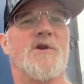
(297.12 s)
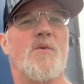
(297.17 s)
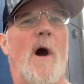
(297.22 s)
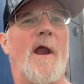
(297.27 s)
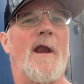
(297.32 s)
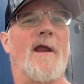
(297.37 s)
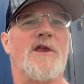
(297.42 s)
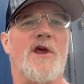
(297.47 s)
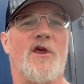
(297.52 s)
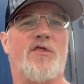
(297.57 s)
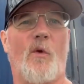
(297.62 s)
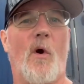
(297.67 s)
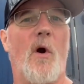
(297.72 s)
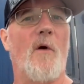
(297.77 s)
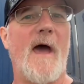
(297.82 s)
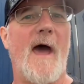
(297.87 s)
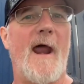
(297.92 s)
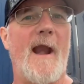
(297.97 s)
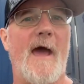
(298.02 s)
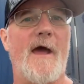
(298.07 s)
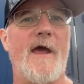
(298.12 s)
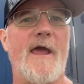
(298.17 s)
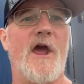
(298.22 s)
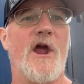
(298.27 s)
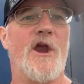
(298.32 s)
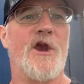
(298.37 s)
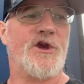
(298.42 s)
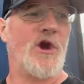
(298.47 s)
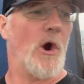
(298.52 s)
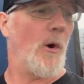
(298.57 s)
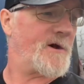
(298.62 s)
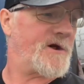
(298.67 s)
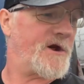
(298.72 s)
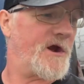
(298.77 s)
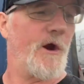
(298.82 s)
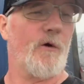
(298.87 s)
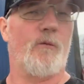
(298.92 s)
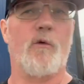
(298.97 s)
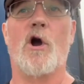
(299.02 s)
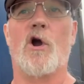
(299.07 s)
wanted to throw that at you and show it to
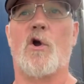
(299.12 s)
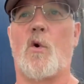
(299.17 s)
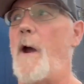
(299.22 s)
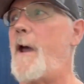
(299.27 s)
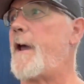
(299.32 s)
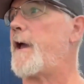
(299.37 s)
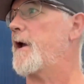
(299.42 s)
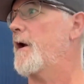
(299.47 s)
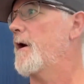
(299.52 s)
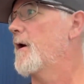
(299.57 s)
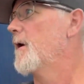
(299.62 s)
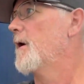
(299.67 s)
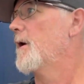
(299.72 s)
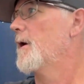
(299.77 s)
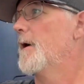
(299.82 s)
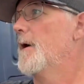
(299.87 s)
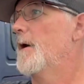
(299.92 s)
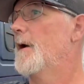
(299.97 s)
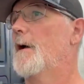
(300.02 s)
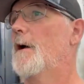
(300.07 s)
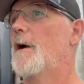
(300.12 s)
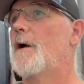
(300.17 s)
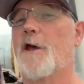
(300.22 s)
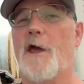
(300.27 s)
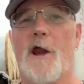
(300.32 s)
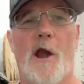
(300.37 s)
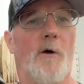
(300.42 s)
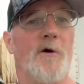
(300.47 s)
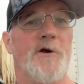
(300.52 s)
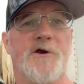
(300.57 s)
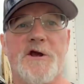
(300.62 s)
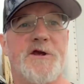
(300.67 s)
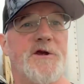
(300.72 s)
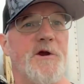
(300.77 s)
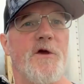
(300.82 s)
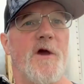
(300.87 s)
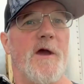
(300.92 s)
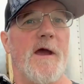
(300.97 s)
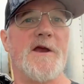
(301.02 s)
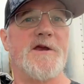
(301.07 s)
you real quick. You know, just so
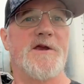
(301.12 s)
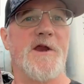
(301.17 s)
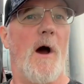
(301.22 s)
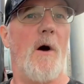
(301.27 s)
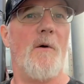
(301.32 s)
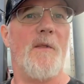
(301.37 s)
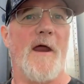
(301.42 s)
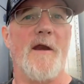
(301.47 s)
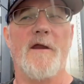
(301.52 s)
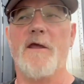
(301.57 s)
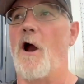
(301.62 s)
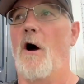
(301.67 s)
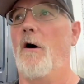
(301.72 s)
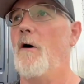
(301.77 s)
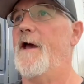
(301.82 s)
you guys know that, you know,